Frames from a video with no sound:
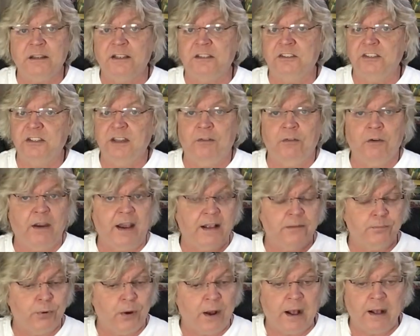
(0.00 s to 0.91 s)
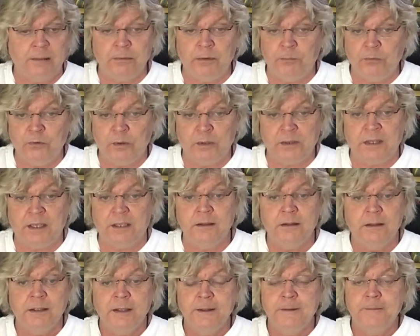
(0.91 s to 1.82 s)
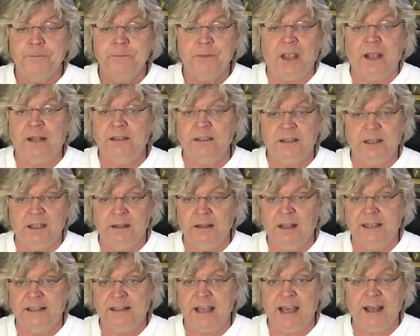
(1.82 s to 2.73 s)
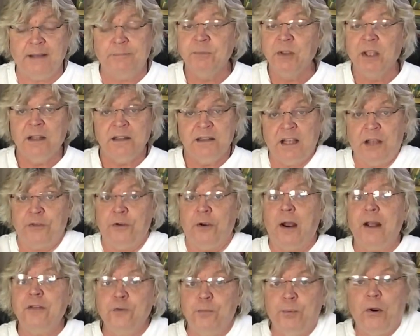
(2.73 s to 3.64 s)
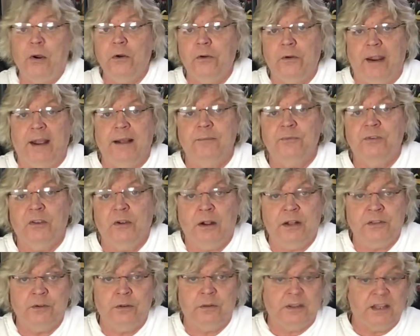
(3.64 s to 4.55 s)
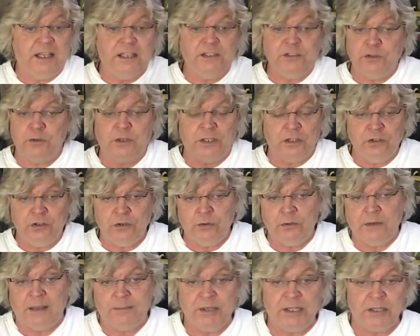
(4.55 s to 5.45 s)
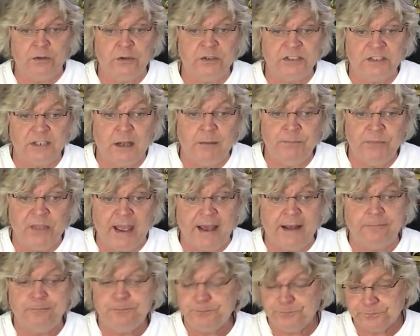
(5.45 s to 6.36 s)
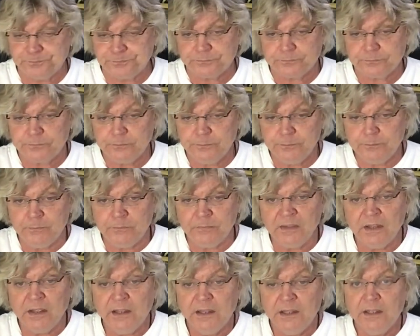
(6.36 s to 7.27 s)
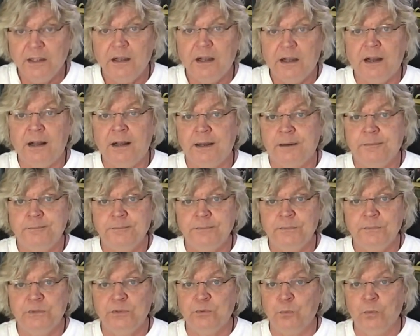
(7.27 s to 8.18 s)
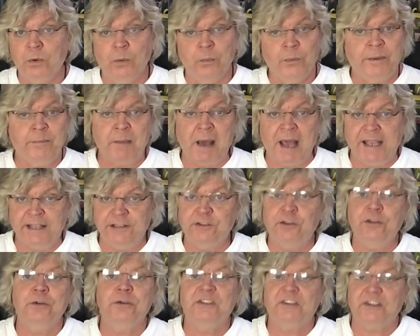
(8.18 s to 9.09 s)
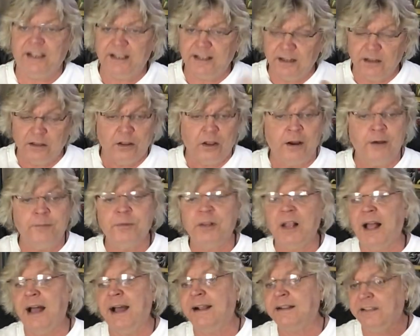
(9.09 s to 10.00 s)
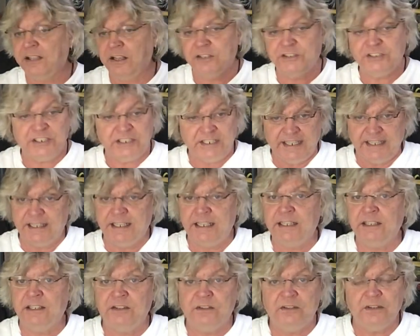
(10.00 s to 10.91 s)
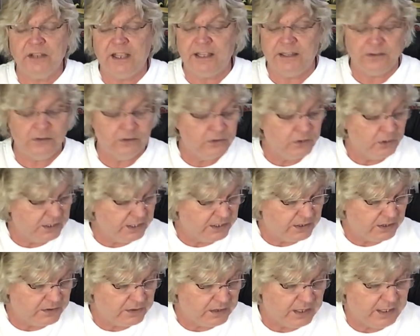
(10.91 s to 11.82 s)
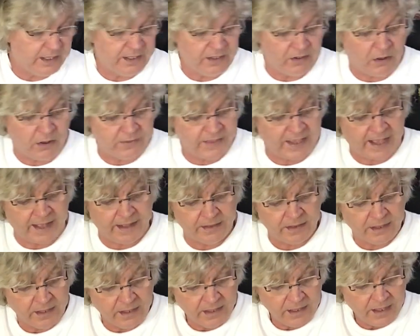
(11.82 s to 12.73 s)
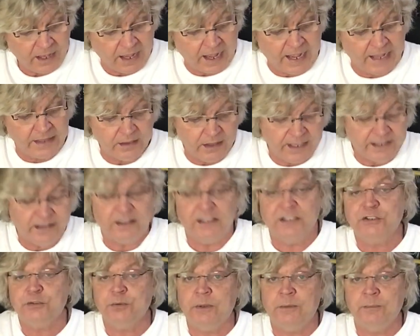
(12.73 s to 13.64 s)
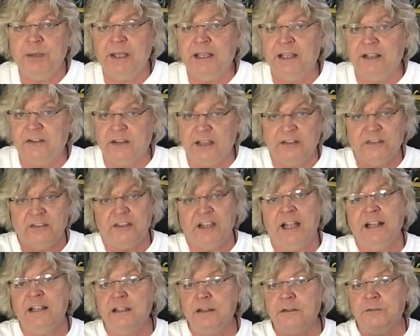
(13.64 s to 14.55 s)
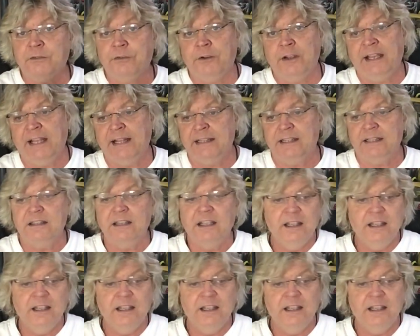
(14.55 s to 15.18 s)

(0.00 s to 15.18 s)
it's never had problems with it, anything like that. Now there are other programs, there are other things you can do. I mean, there's some that will remind you. It's like an alarm clock, tells you to get in and look at the thing and all that. I like this one because I set it and forget it.